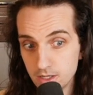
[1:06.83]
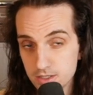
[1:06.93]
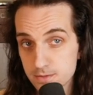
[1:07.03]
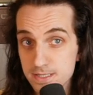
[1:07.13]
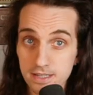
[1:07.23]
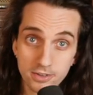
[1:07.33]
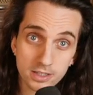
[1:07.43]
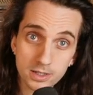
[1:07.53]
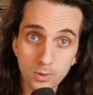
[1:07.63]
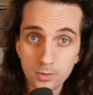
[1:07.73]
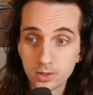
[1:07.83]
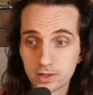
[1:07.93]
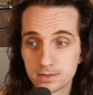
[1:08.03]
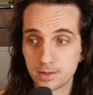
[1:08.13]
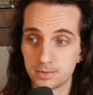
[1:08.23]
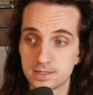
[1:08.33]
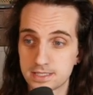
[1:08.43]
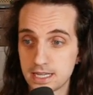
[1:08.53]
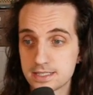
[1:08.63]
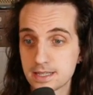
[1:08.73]
Specifically, what we're going to be able to
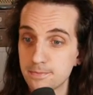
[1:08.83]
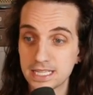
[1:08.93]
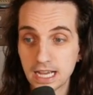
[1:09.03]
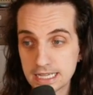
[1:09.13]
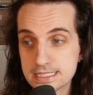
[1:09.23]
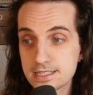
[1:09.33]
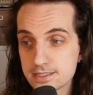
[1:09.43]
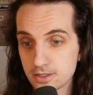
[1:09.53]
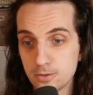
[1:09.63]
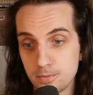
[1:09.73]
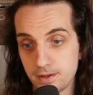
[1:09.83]
say is that because the slope